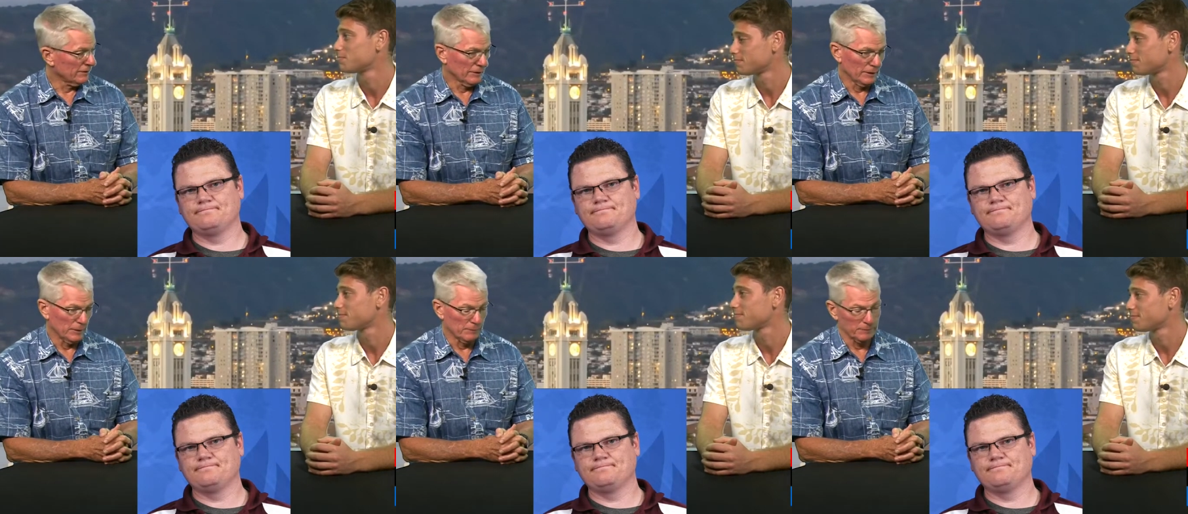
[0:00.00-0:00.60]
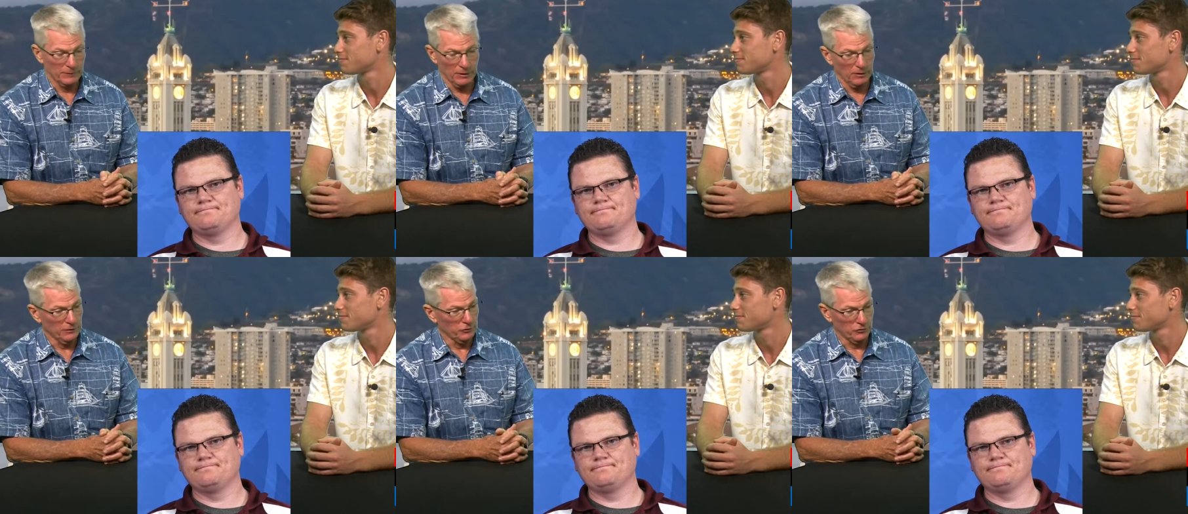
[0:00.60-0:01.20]
Speaker 1: uh,
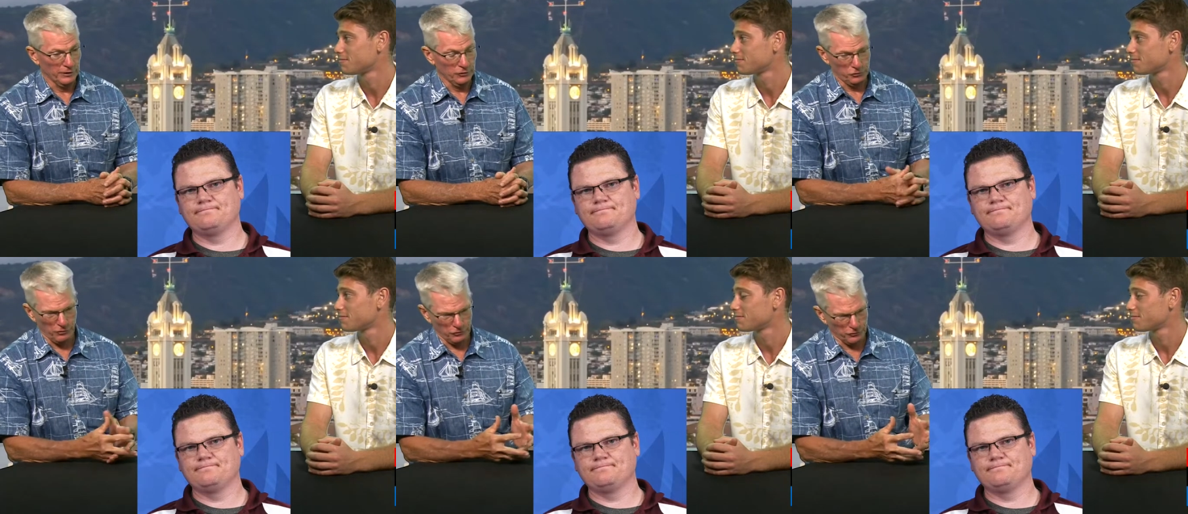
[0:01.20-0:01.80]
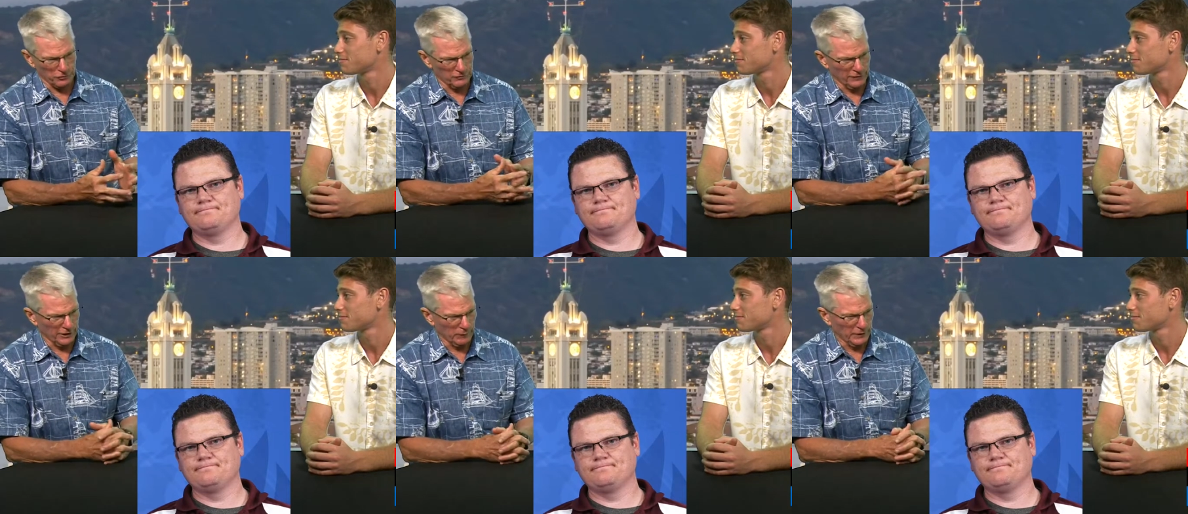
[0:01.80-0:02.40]
all these things, structural
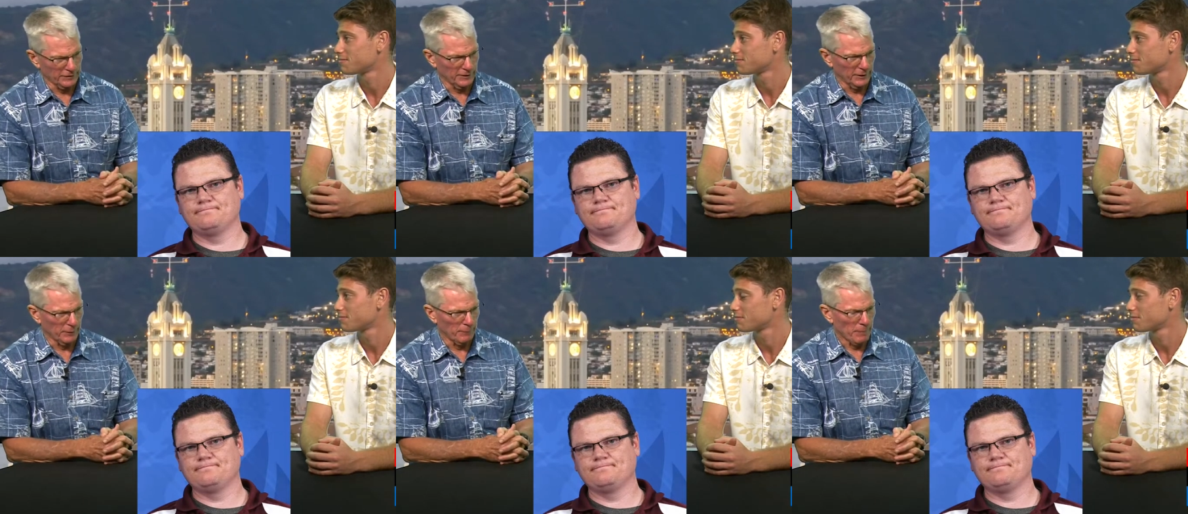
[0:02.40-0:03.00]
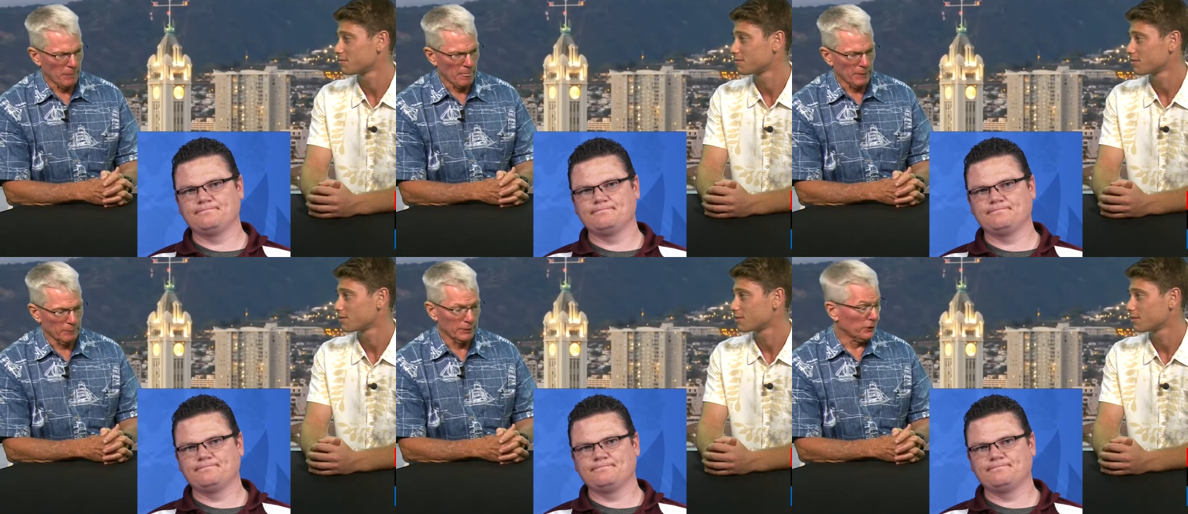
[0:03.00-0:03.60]
development, uh,
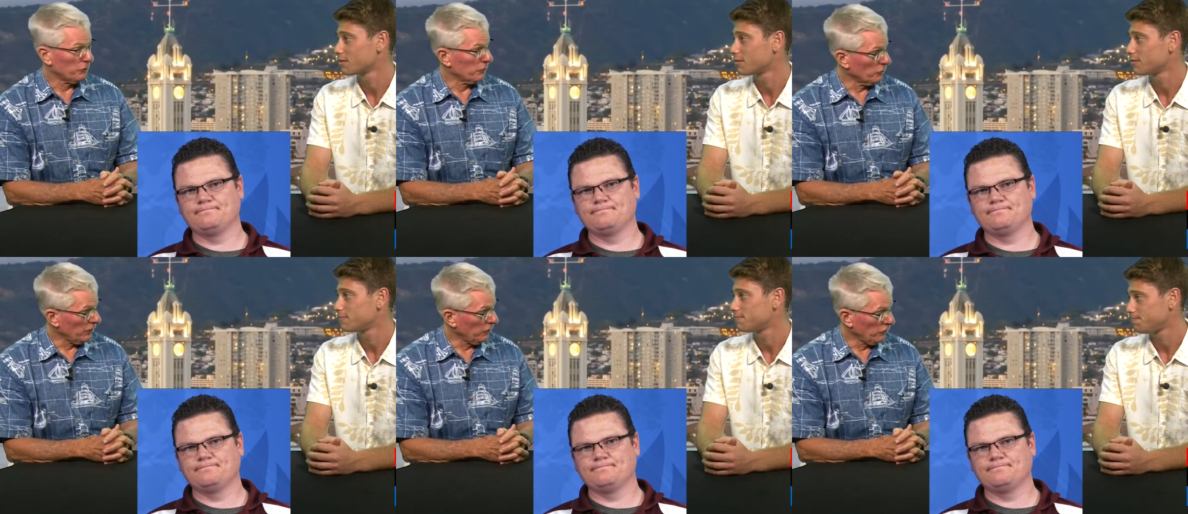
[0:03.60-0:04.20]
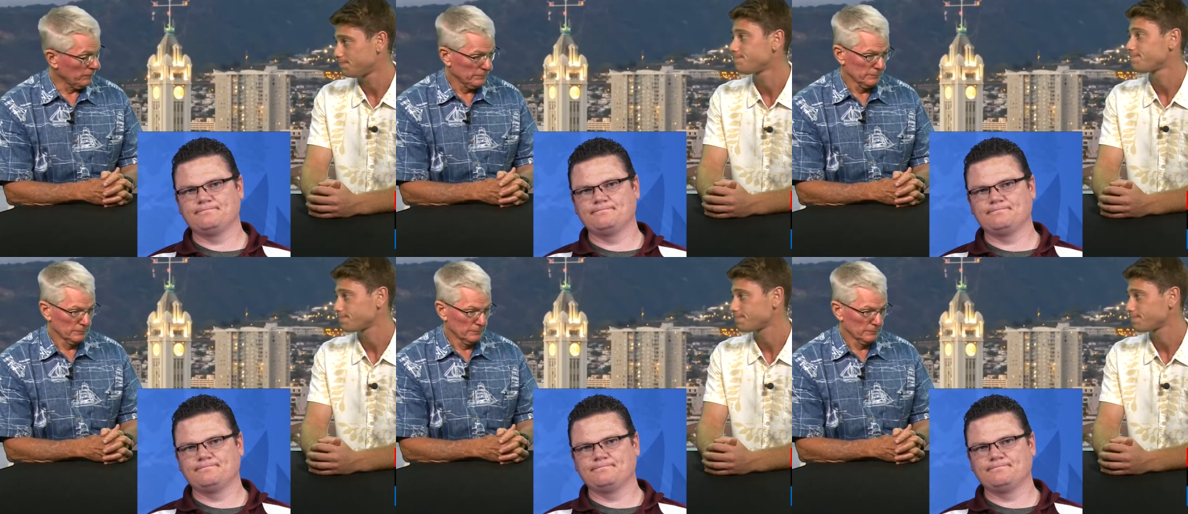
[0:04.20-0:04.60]
miniaturization.